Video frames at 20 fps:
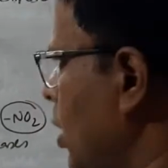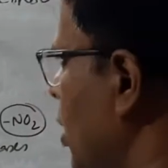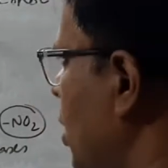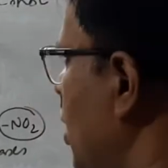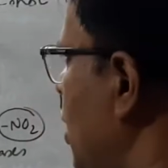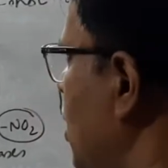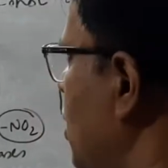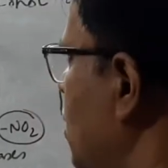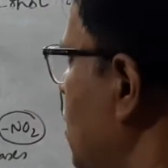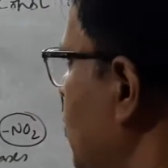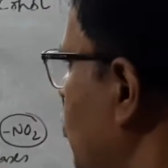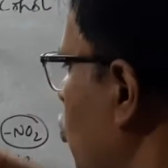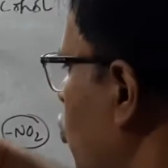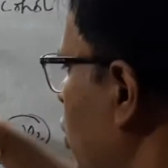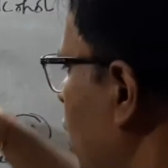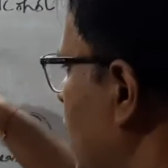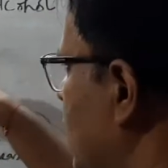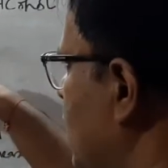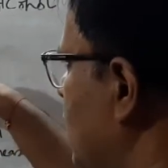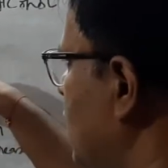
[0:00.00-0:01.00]
is more
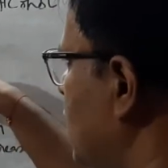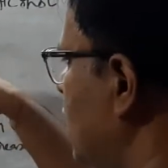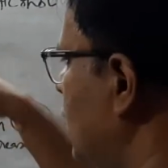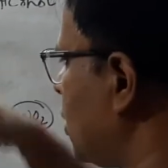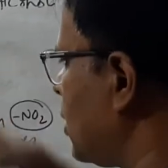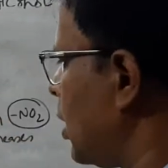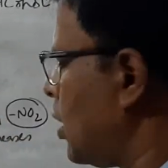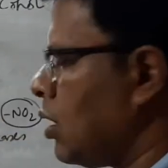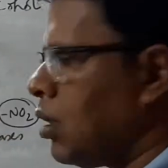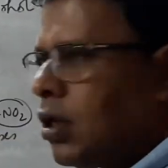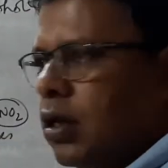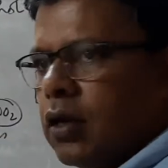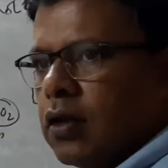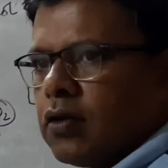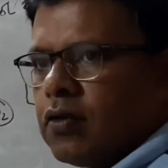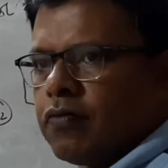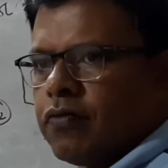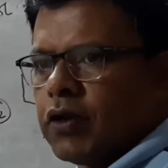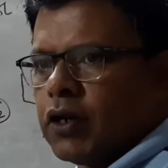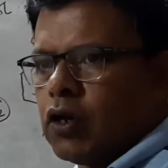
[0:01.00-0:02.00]
acidic than
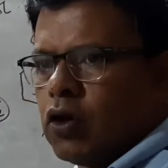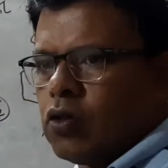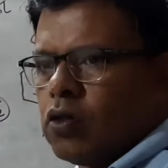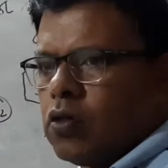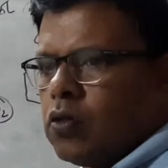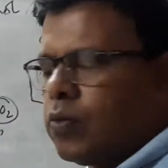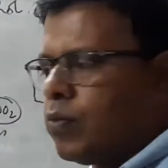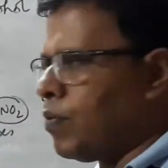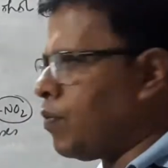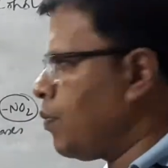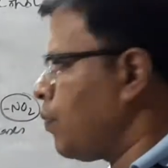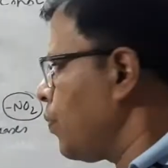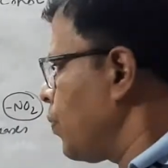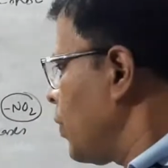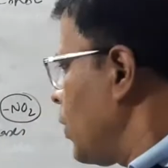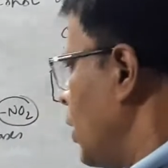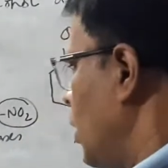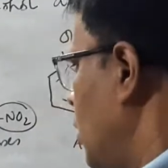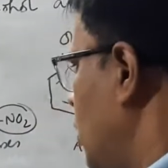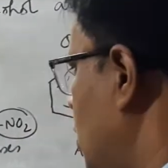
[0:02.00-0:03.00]
phenol.
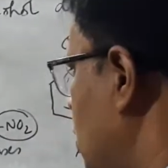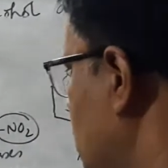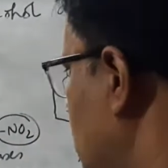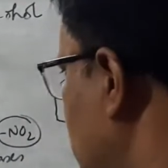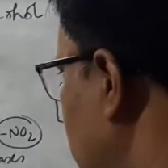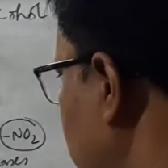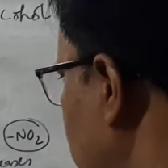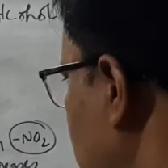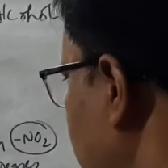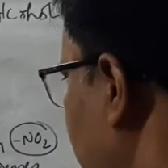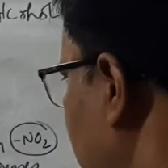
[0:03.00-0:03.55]
So if